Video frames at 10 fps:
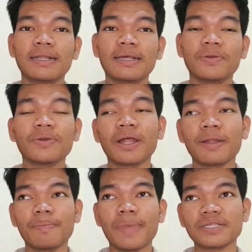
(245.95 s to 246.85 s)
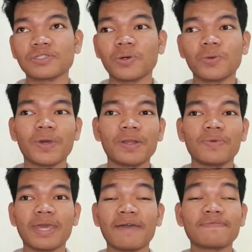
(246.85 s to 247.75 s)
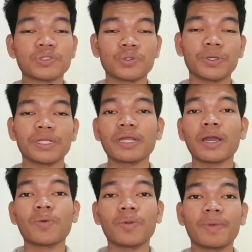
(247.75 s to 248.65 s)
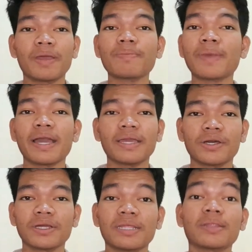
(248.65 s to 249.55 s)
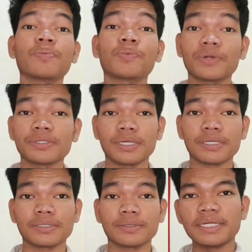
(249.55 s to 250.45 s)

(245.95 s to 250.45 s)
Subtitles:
regard based on what we have stored in our mind by cognitive process.